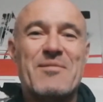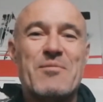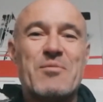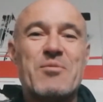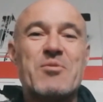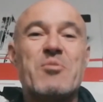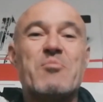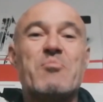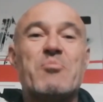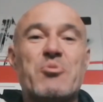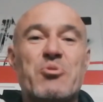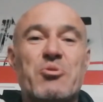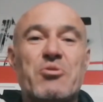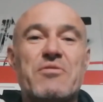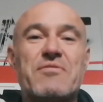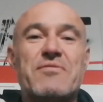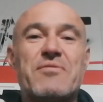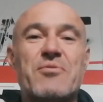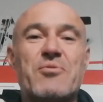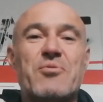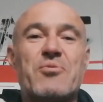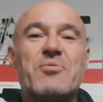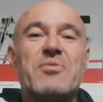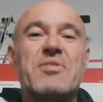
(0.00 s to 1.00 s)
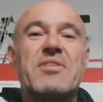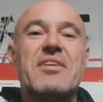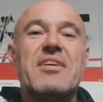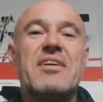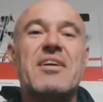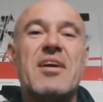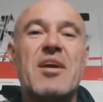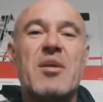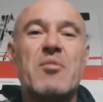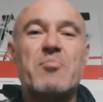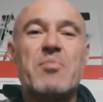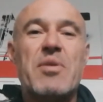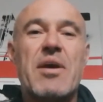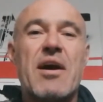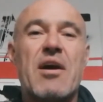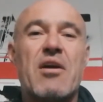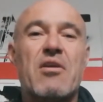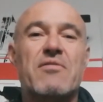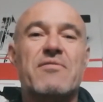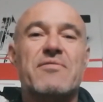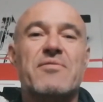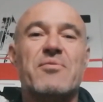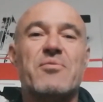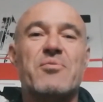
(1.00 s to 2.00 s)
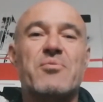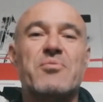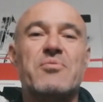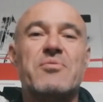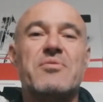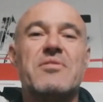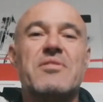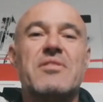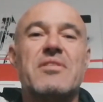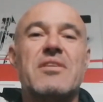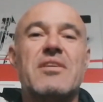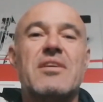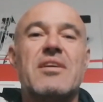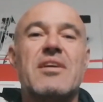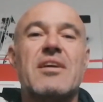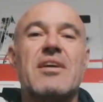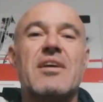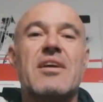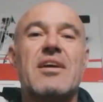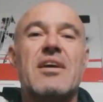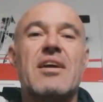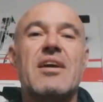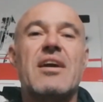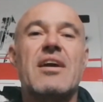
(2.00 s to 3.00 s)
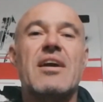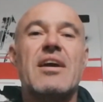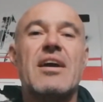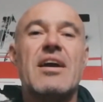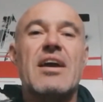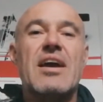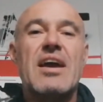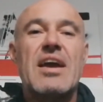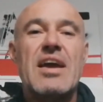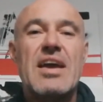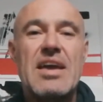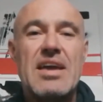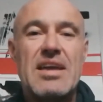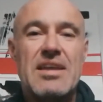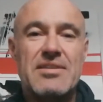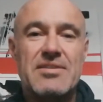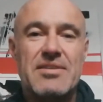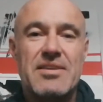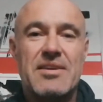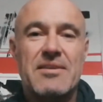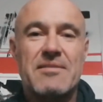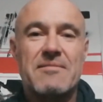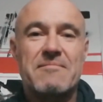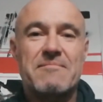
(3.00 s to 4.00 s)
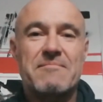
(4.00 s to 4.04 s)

with a beautiful and powerful ending.